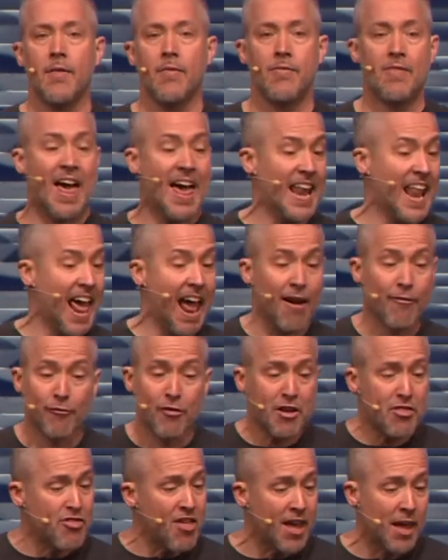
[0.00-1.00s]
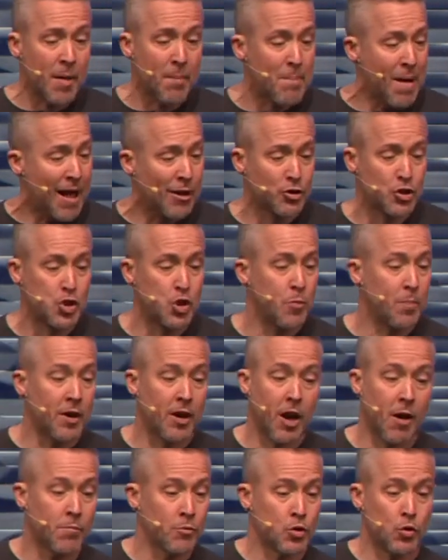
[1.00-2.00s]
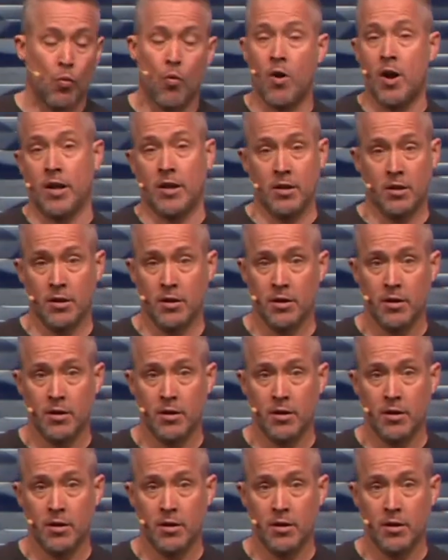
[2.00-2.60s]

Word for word: that everything about you becomes one.